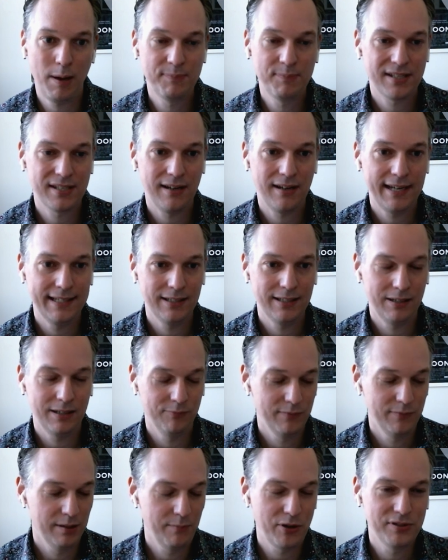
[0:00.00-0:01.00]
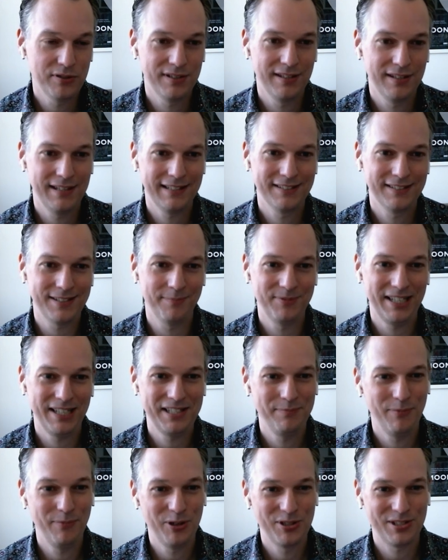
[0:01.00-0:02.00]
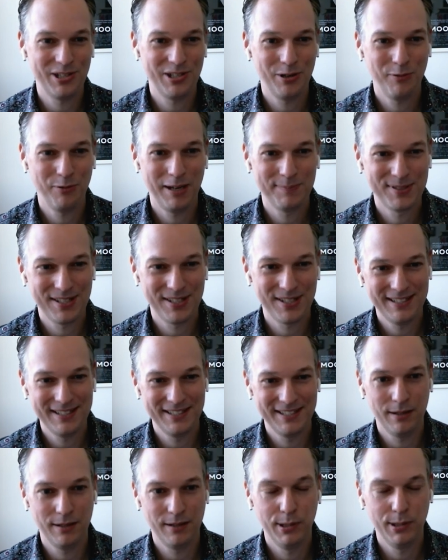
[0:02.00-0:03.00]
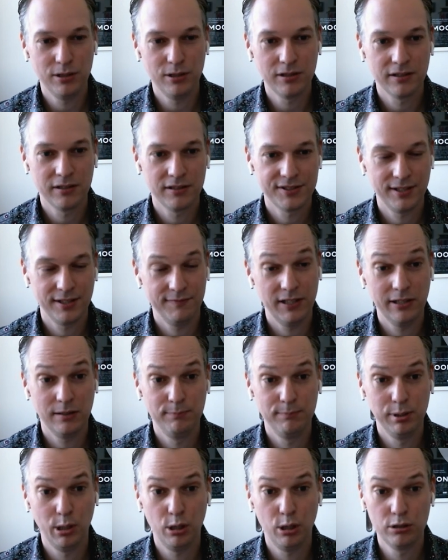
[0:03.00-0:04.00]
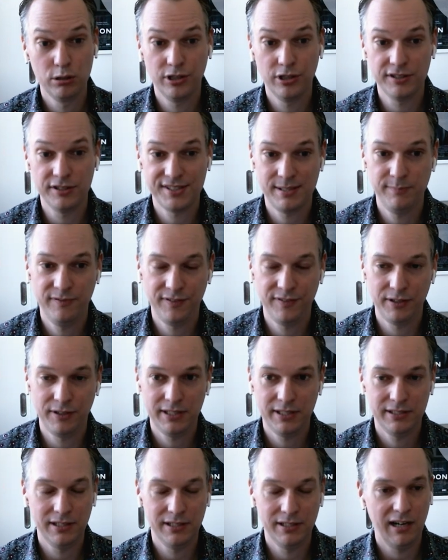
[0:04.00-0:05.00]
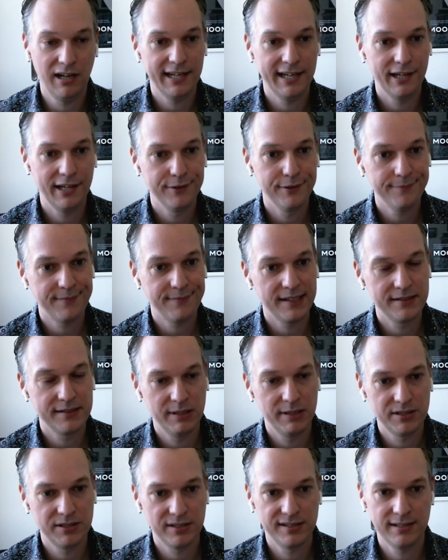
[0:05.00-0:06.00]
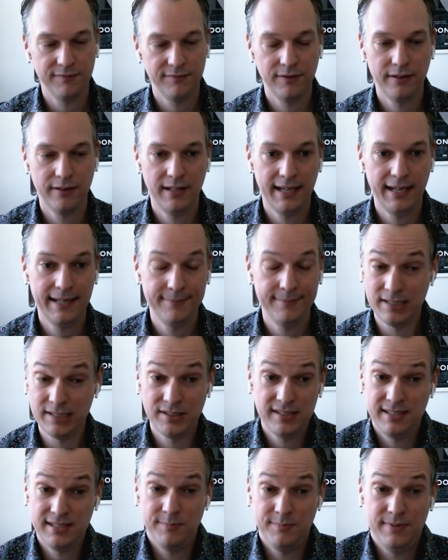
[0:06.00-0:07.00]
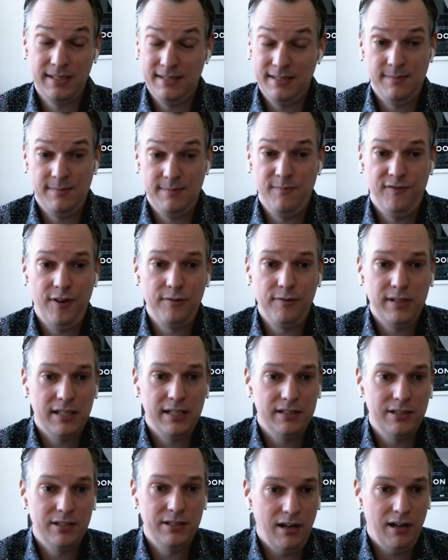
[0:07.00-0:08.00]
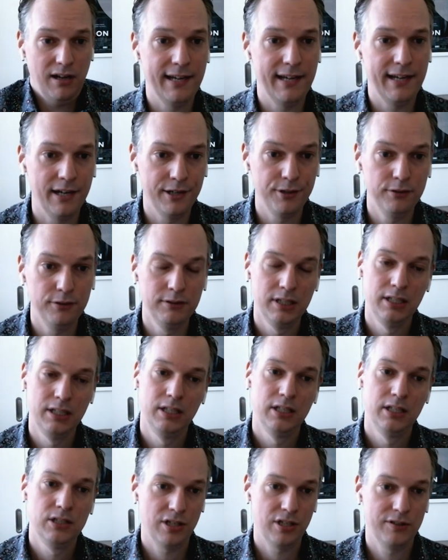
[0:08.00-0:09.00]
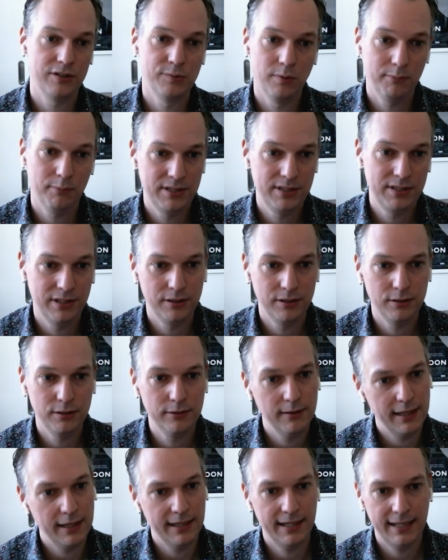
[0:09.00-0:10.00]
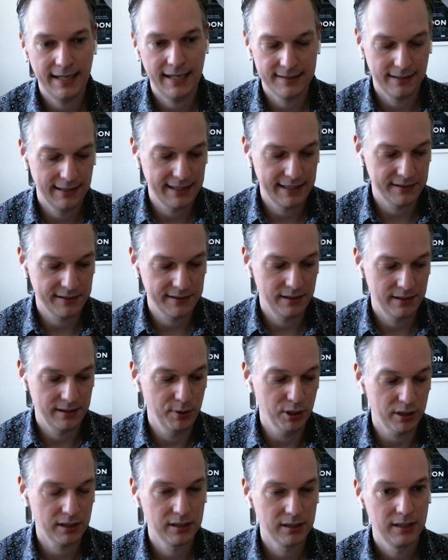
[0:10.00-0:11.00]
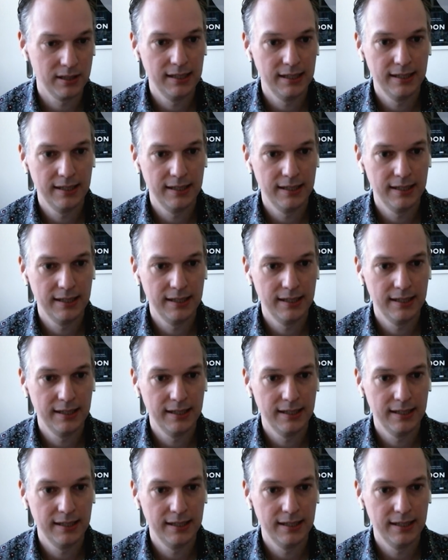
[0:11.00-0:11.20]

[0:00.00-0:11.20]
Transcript: website, and the thing that's updated most on our website is our blog. So if you go to blog.symphonia.io, there's a bunch of stuff on there. And just symphonia.io shows what we do, has a link to the book.